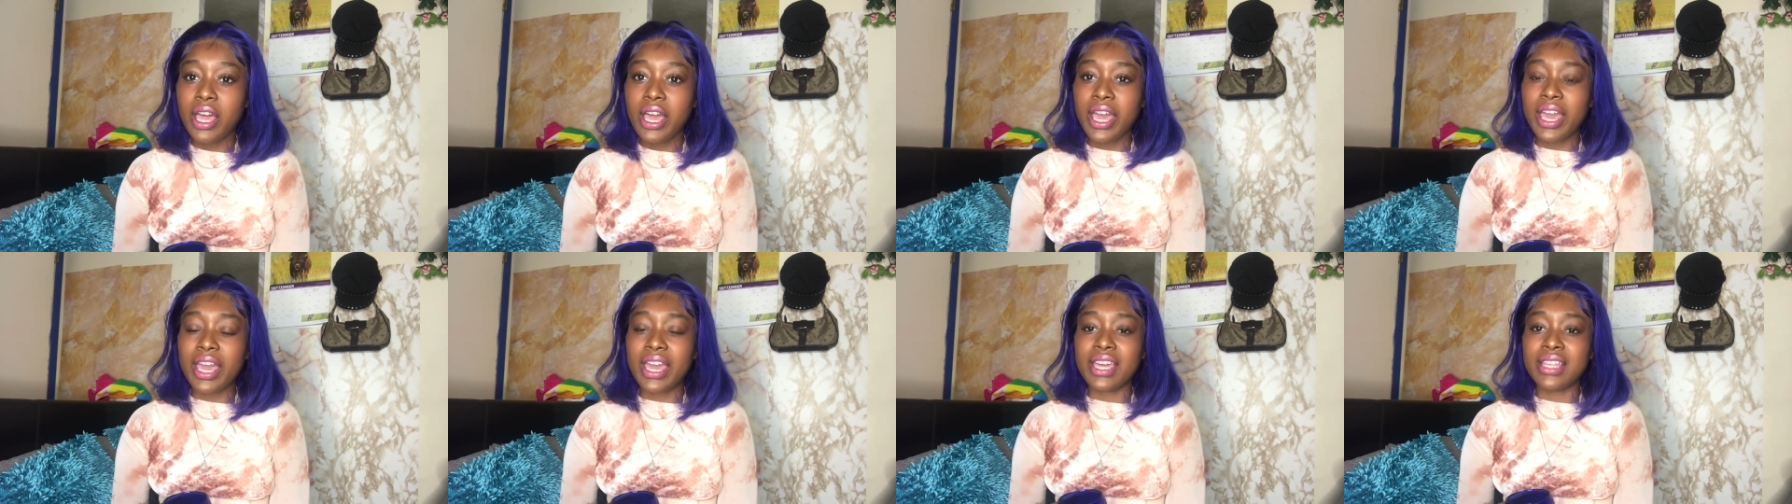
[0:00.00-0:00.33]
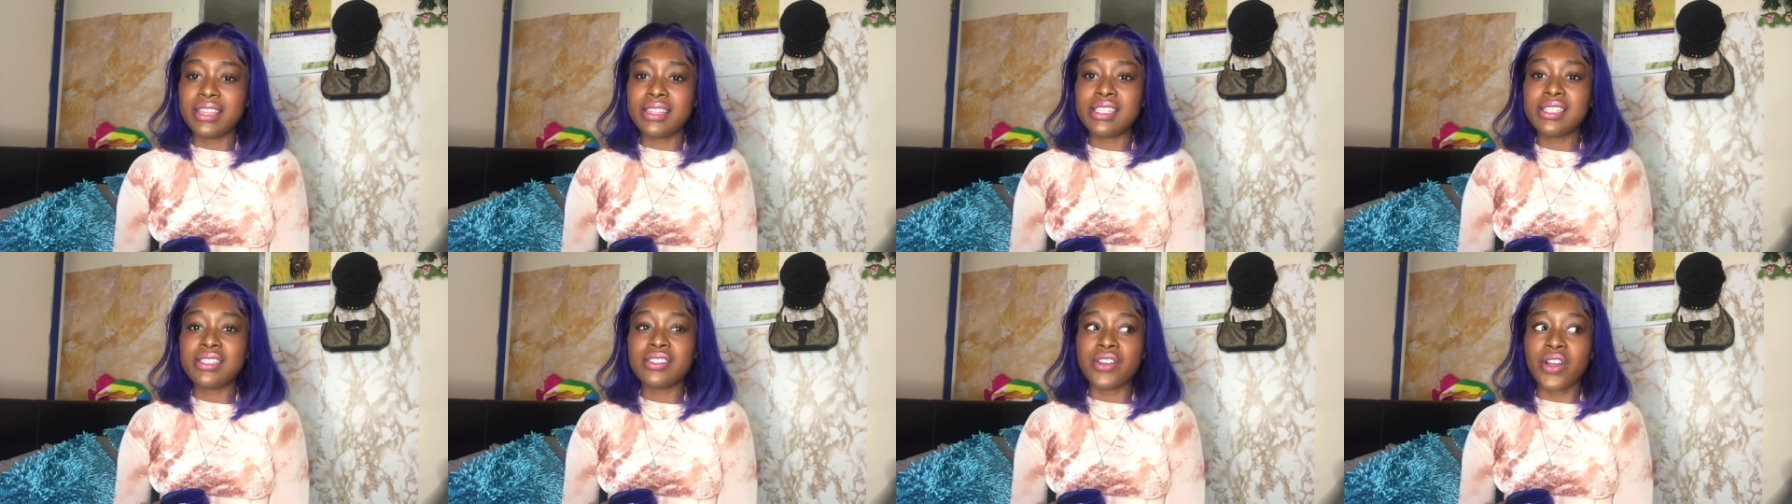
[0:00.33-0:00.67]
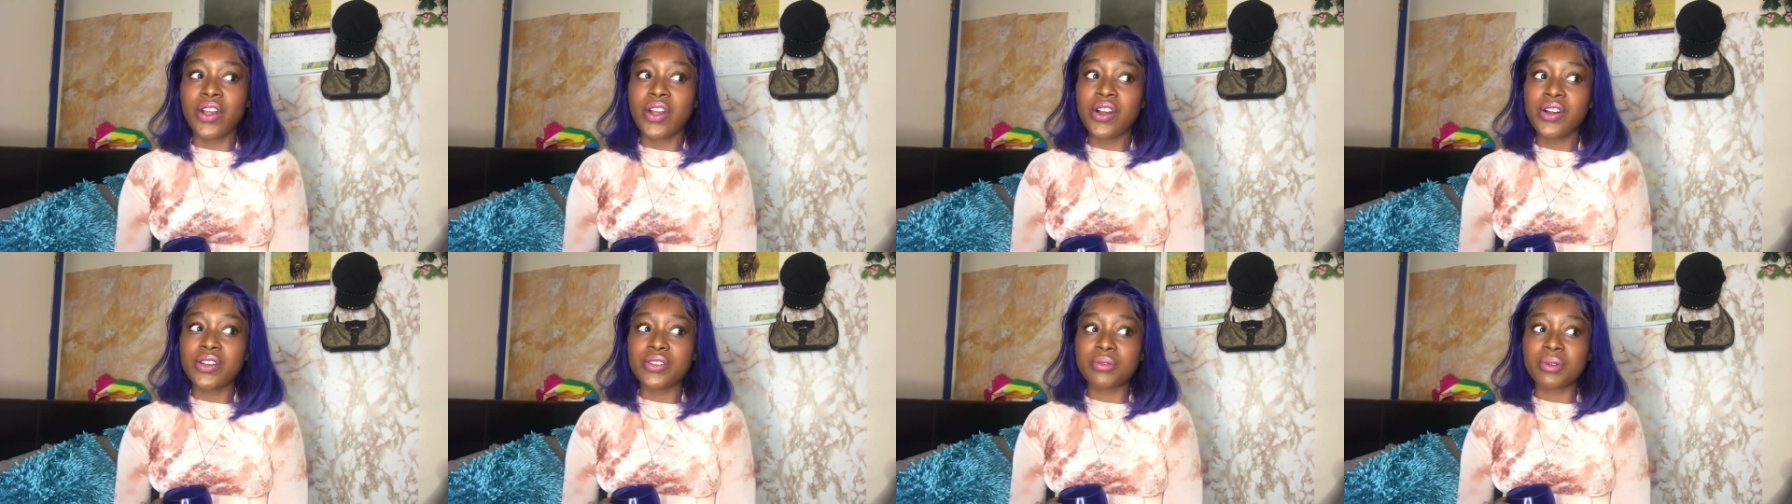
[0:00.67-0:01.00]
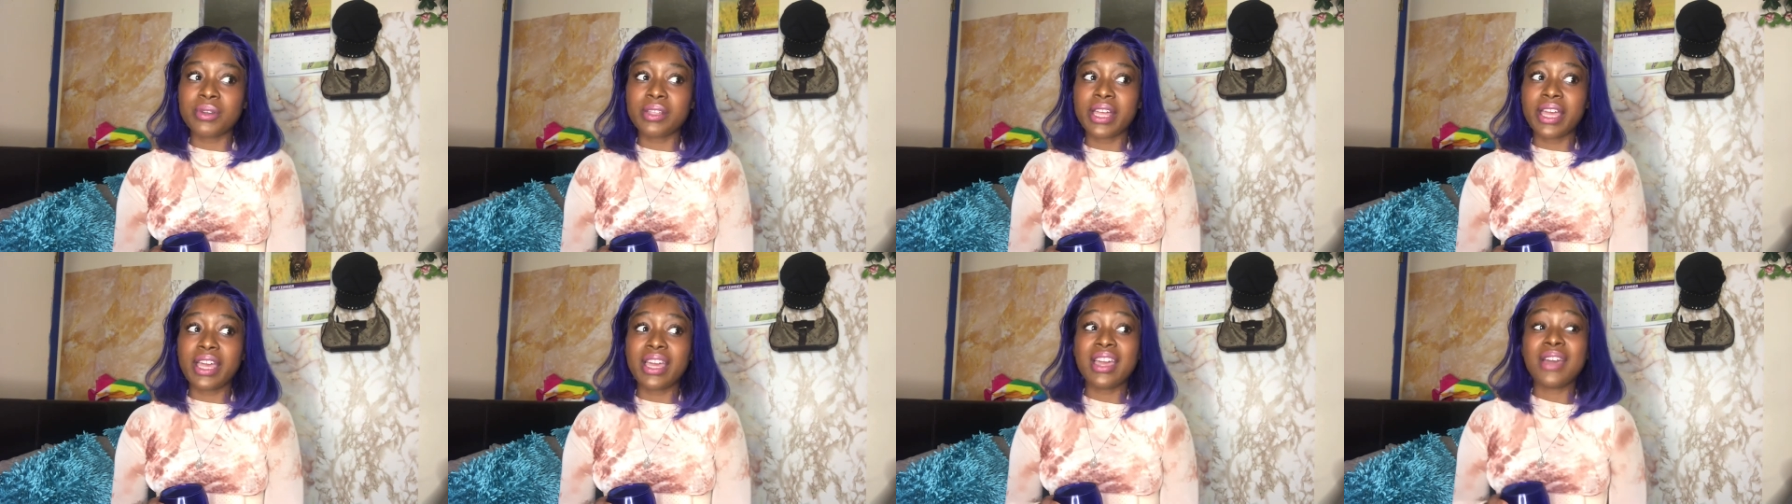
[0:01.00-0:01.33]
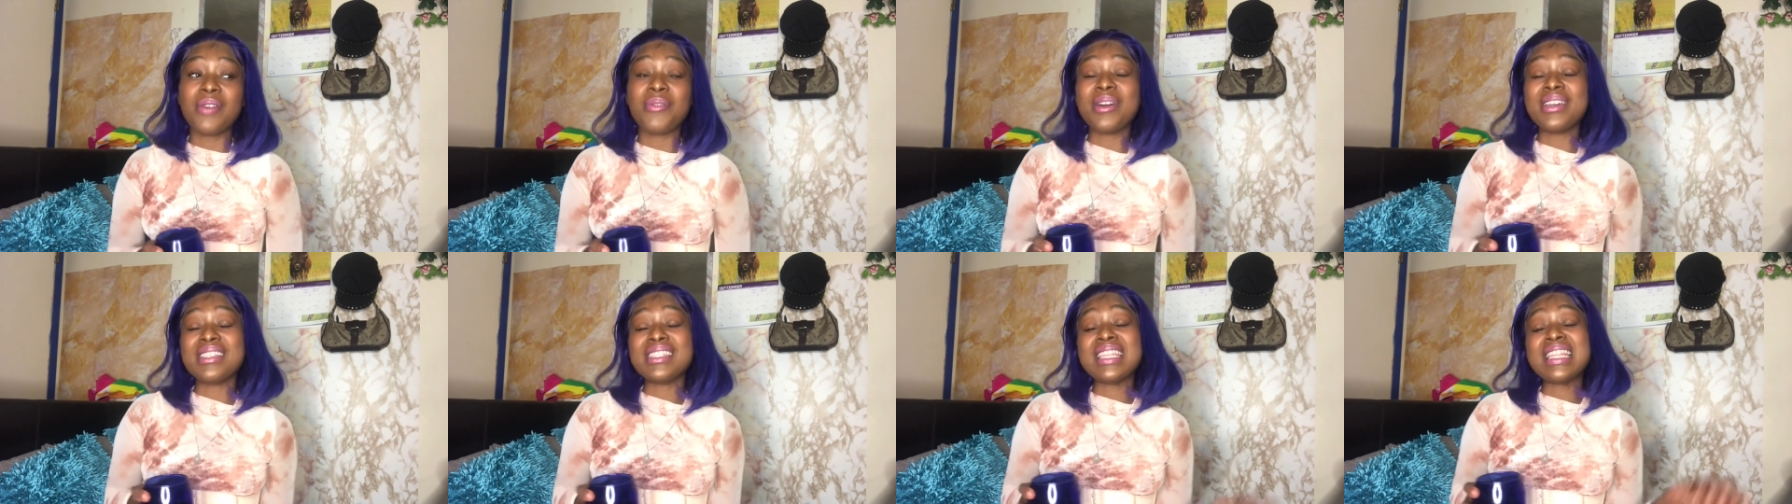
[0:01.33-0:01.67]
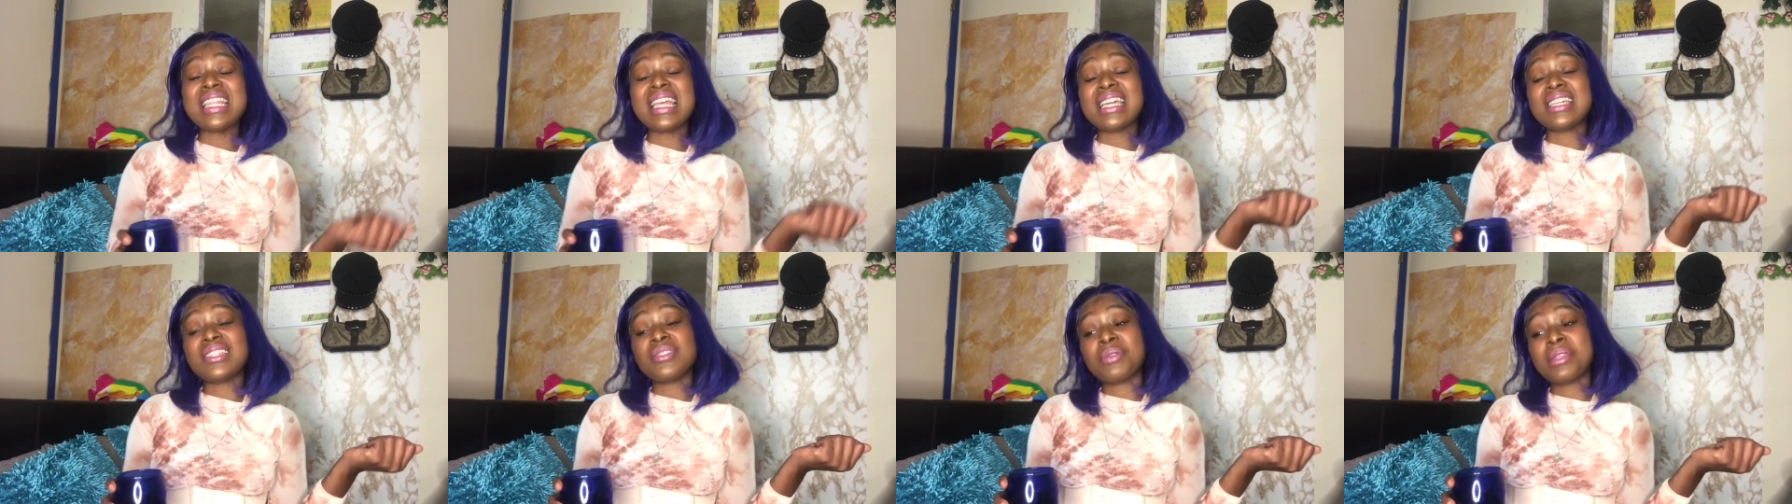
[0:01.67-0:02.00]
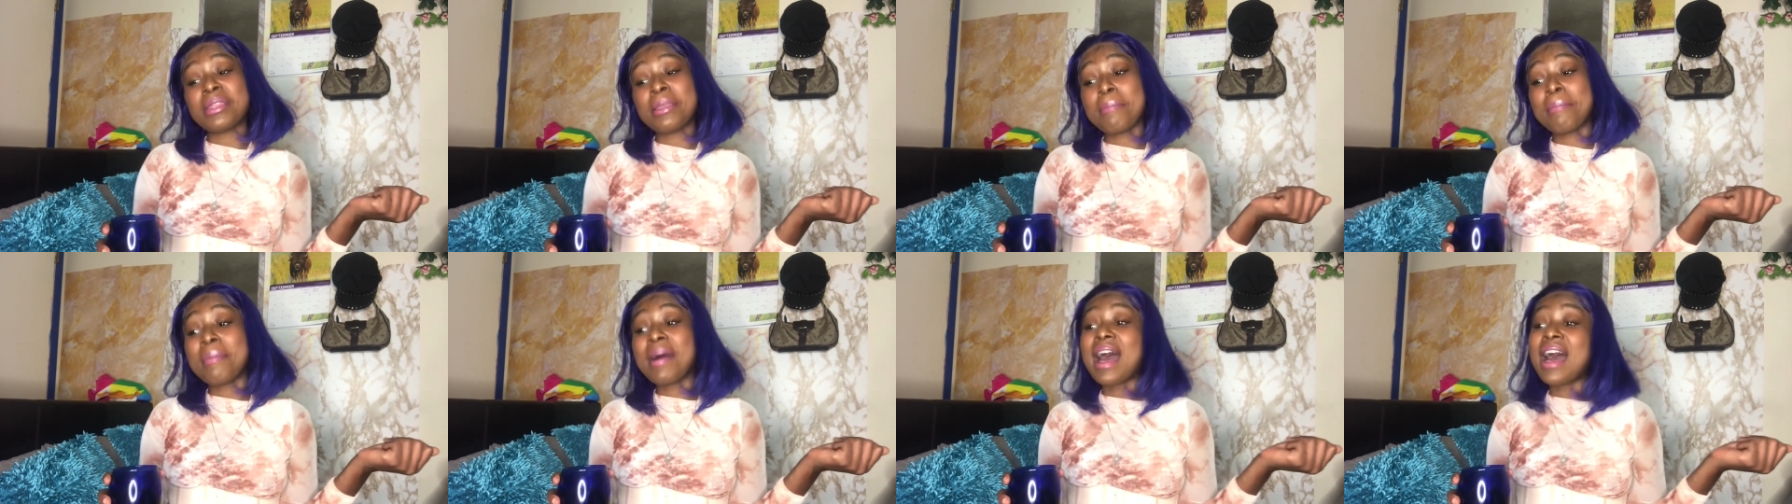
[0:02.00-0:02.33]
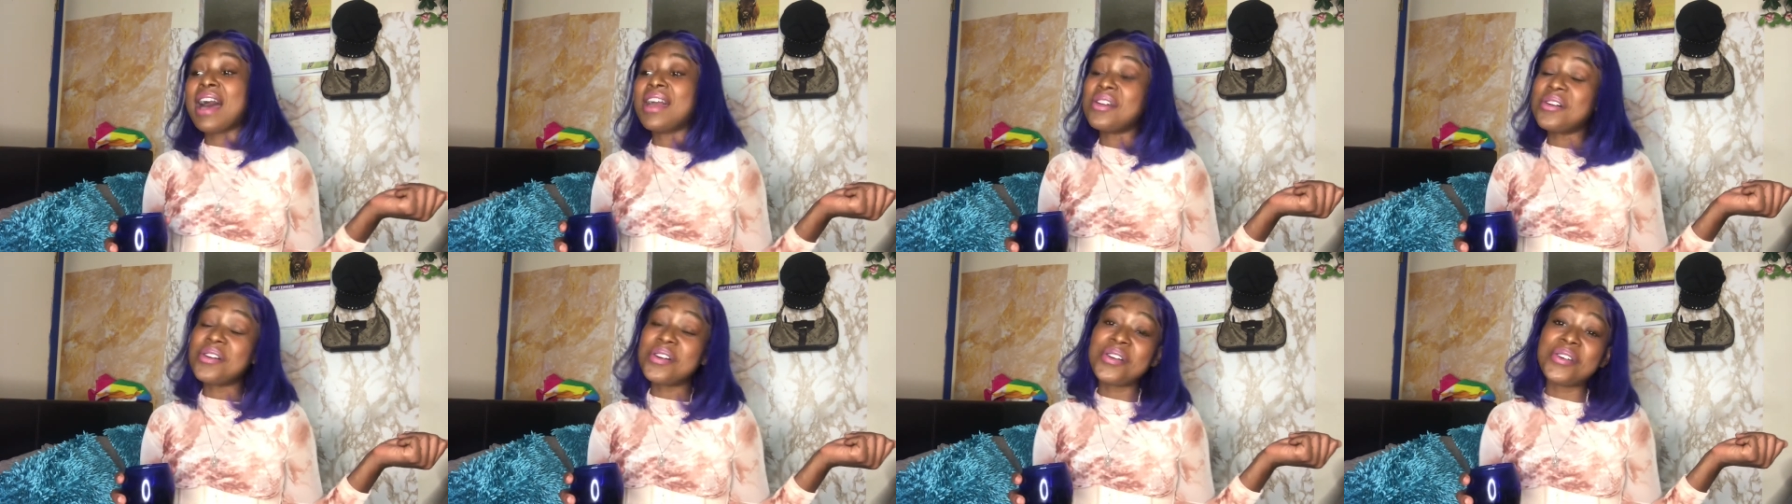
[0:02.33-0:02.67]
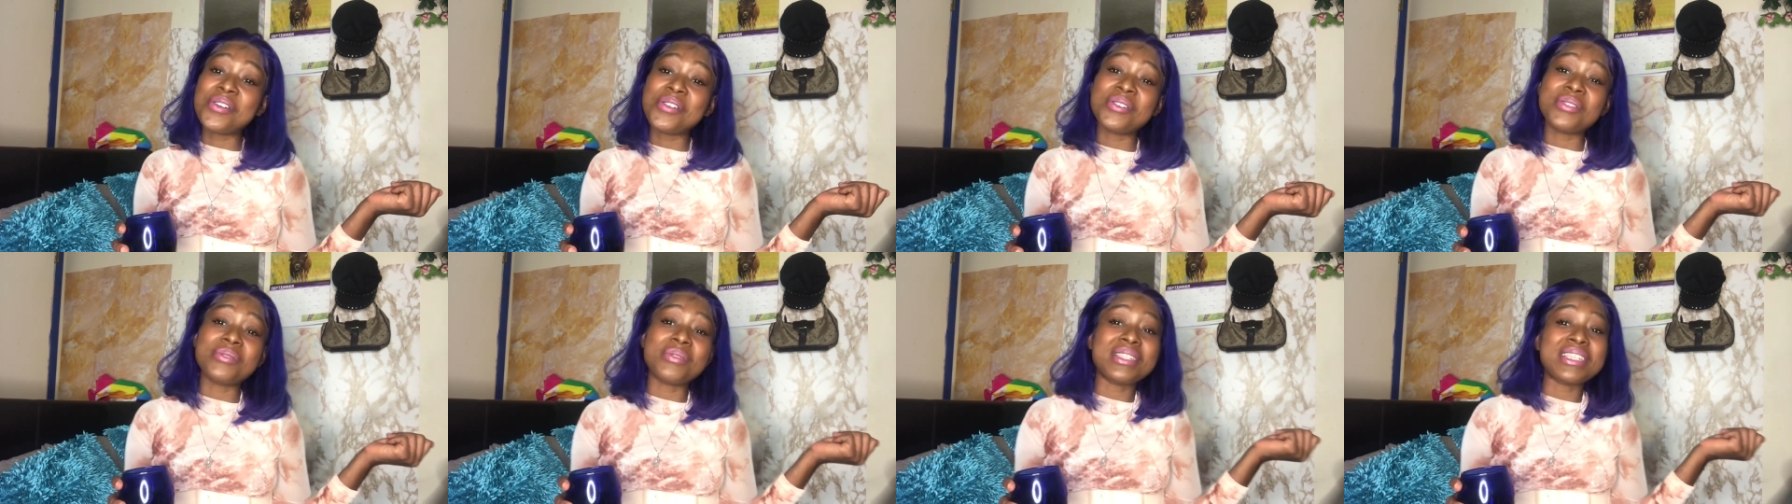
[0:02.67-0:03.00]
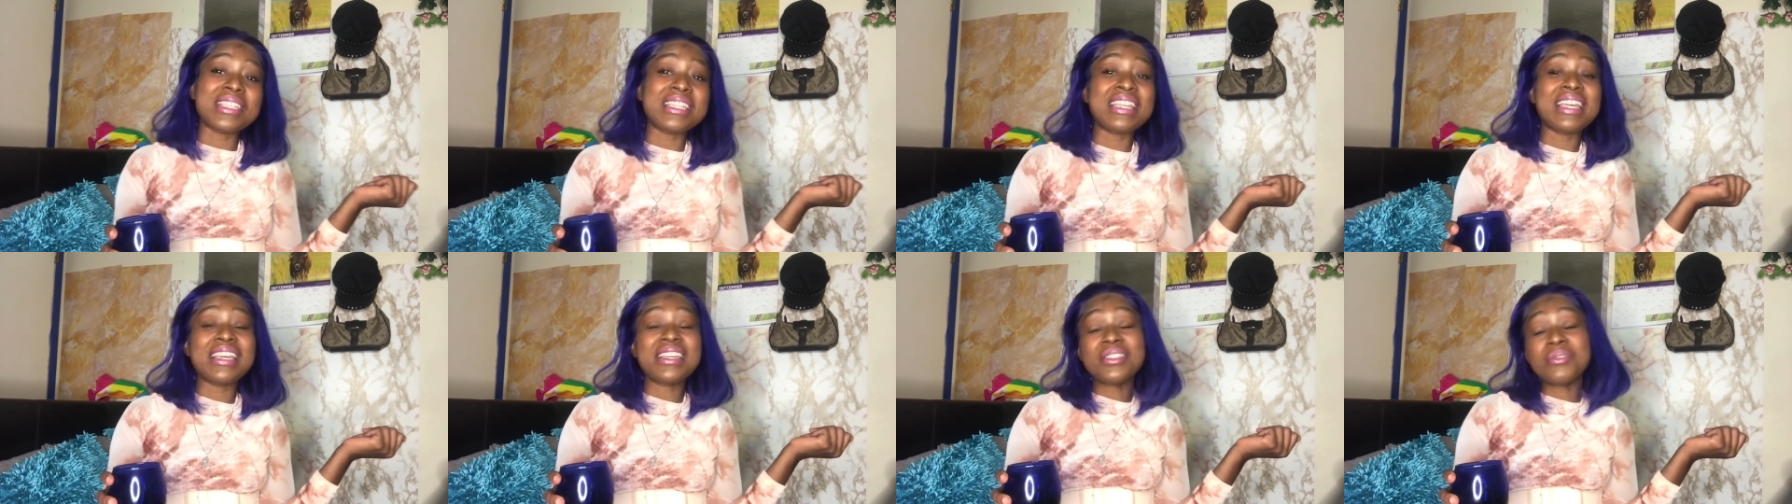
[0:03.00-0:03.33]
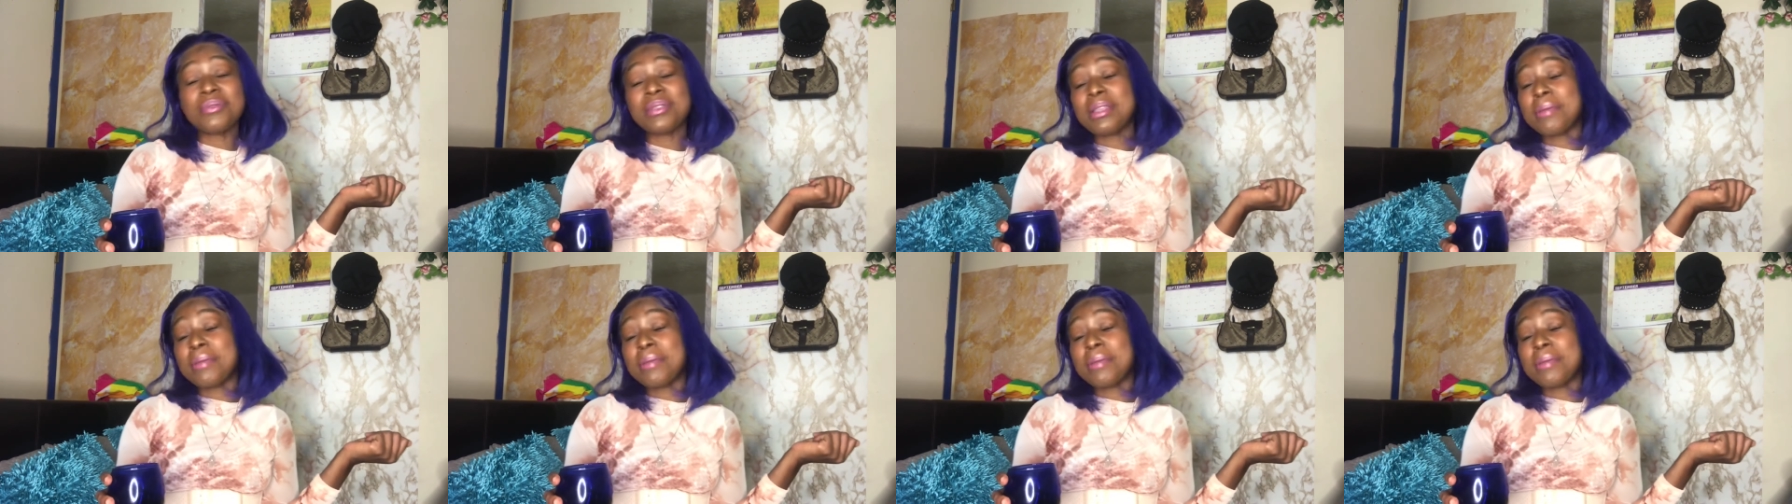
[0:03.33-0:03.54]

and these girls were like where's the niggas with the bottles where's the niggas with the